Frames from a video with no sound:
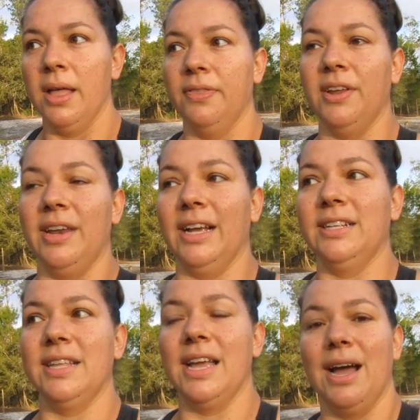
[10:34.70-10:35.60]
the
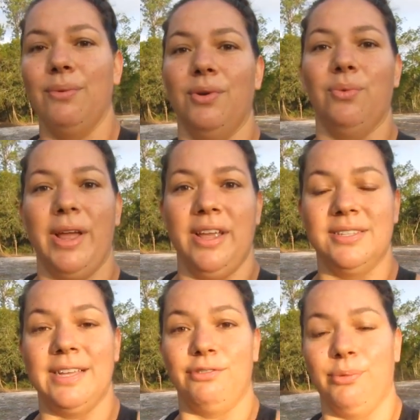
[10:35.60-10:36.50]
next day I would weigh
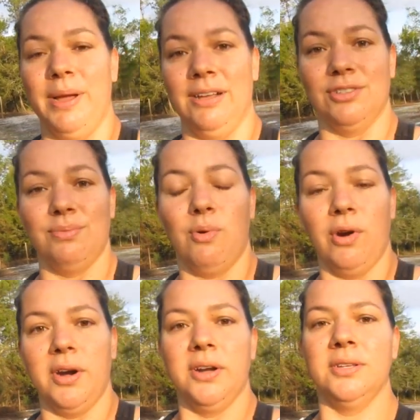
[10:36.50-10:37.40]
several pounds
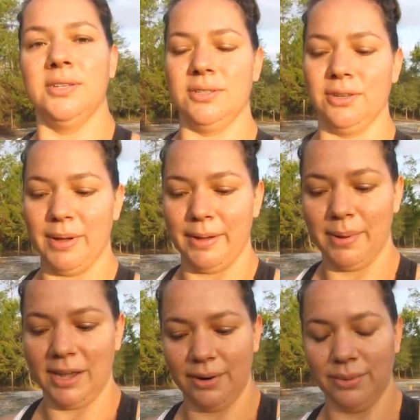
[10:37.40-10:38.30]
more so my
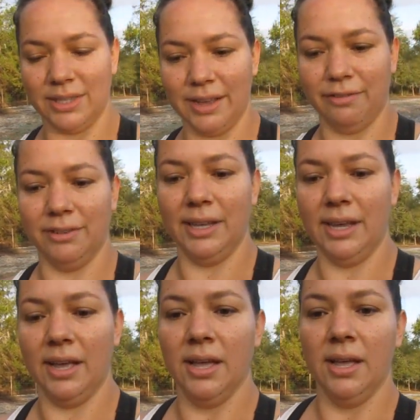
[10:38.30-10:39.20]
body was
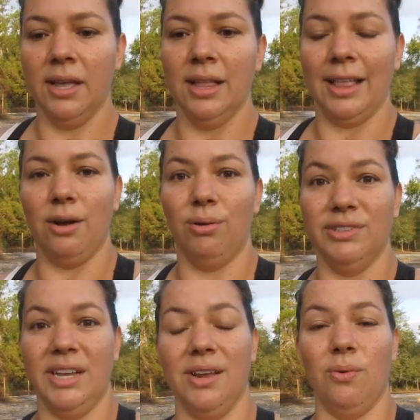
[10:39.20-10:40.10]
definitely like
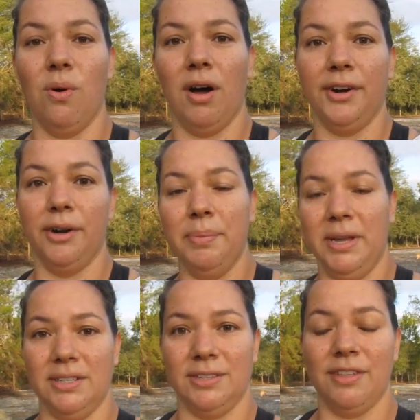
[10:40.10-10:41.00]
holding in water
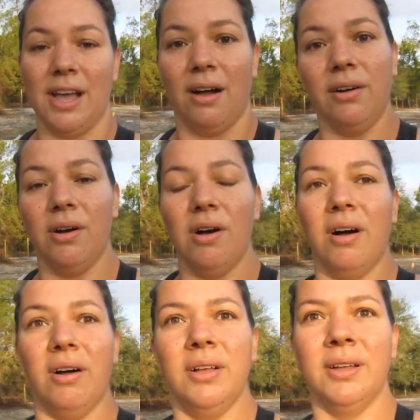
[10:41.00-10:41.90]
because of the
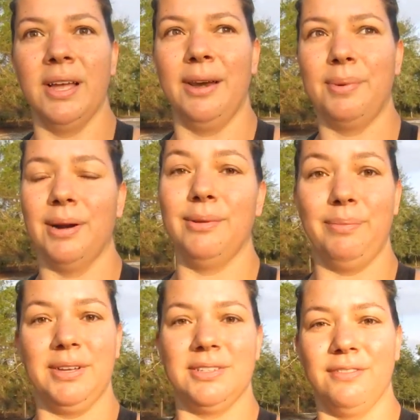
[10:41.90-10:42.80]
alcohol and probably
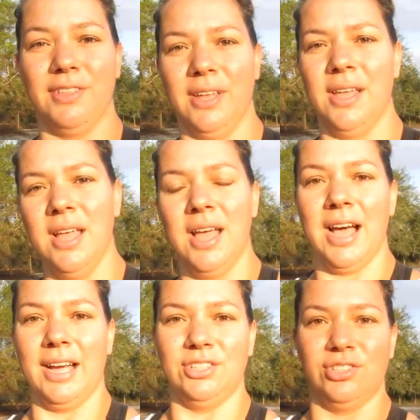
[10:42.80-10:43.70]
because of the
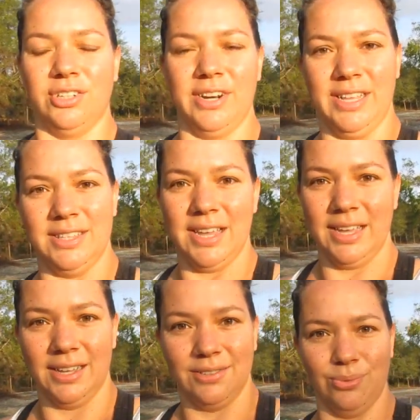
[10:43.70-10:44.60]
high sugar
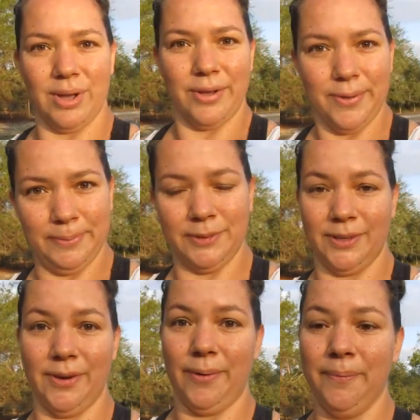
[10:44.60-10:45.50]
intake as well
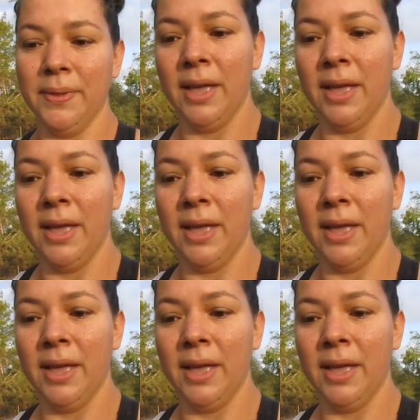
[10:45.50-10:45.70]
so